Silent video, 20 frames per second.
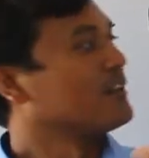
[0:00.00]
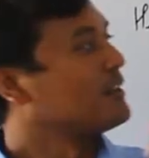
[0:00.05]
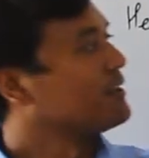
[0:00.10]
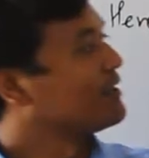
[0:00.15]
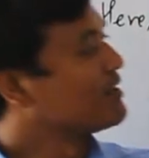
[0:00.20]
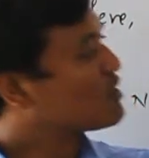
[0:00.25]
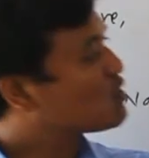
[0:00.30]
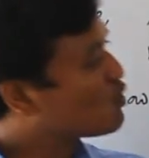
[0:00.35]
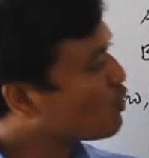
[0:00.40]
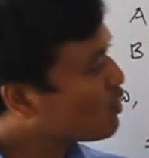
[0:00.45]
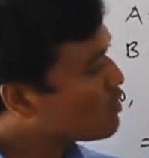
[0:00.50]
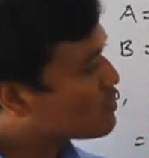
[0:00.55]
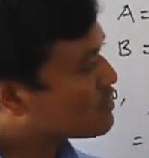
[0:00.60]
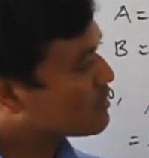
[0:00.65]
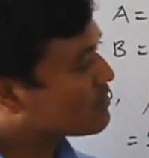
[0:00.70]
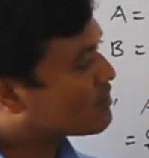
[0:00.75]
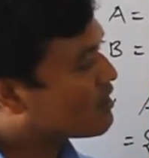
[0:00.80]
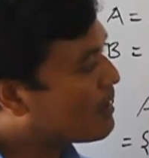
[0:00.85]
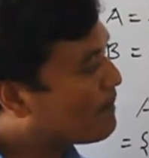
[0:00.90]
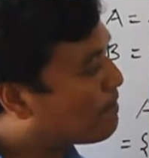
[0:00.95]
the
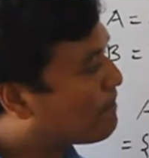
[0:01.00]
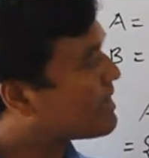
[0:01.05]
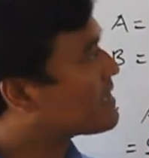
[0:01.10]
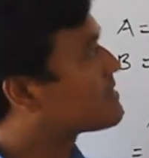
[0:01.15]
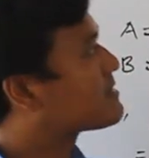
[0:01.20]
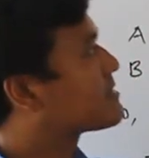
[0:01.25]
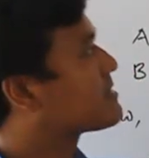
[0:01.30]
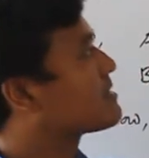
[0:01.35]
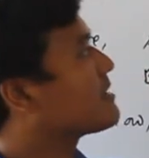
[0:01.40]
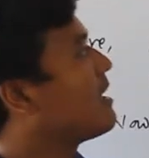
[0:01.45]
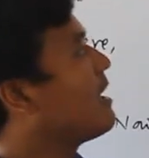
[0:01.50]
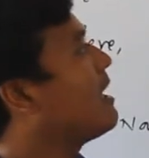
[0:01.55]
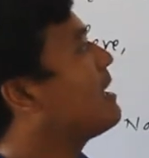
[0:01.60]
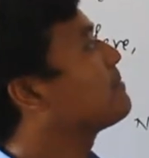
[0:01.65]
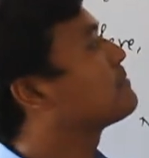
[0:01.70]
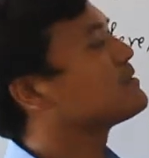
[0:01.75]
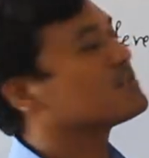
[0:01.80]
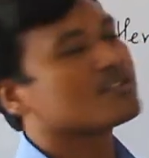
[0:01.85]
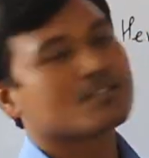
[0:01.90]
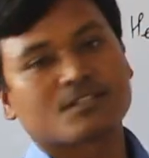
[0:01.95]
solution completes
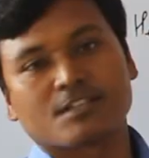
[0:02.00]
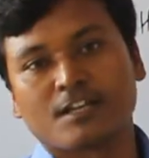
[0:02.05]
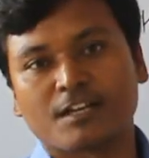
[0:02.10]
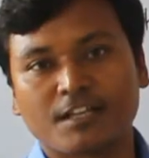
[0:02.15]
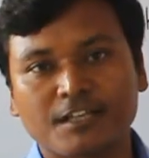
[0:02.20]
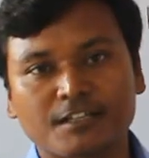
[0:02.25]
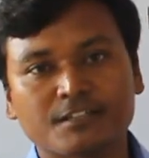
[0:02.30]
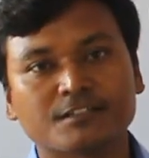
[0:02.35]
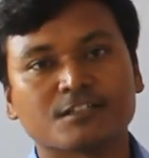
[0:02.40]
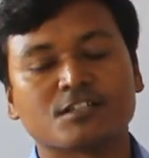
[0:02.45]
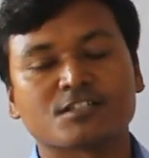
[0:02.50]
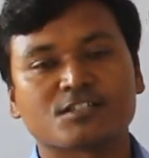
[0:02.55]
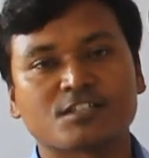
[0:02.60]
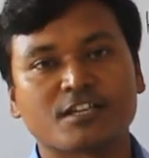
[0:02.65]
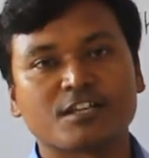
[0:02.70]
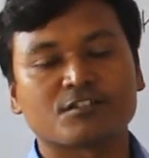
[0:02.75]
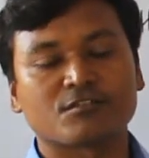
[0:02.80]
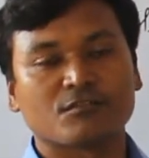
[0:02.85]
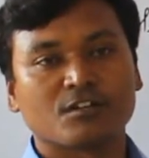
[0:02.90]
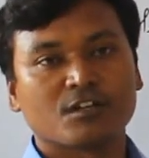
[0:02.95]
after setting the
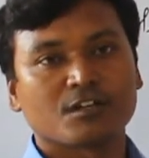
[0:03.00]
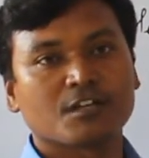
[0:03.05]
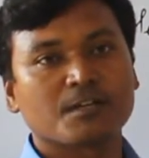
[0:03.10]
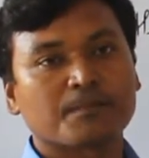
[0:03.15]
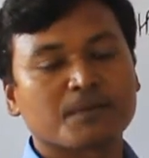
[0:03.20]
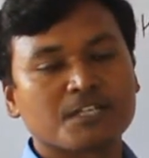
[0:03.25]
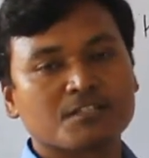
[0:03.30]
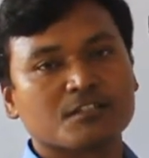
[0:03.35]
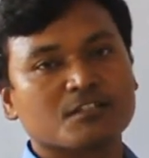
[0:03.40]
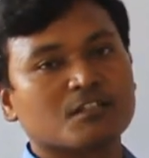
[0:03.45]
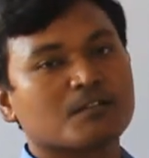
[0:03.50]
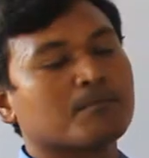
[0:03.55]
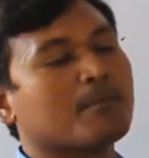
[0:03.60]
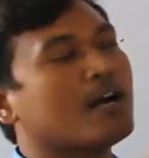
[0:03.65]
set represented